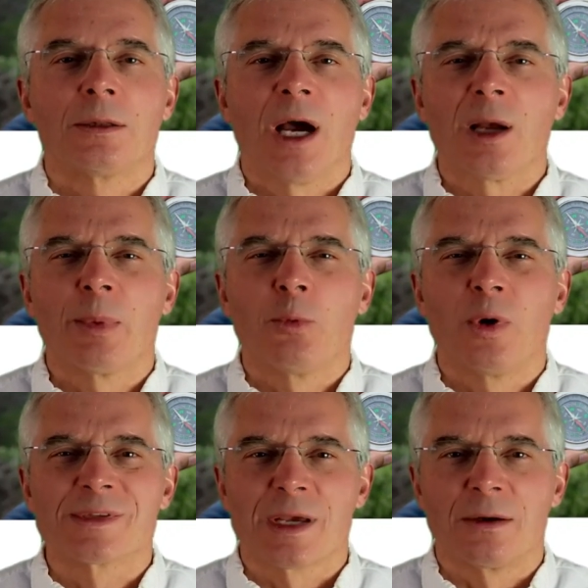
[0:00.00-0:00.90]
talk about
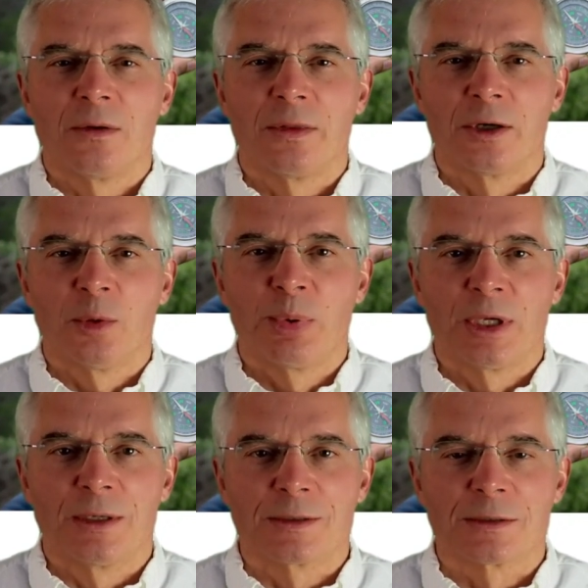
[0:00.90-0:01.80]
what
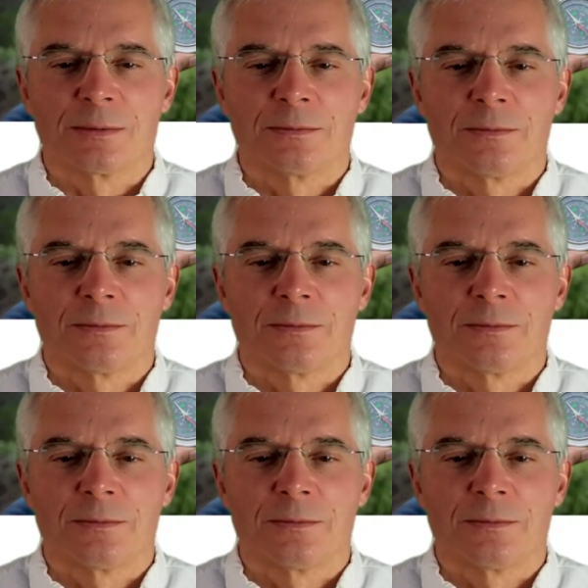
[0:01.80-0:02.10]
psychotherapy is,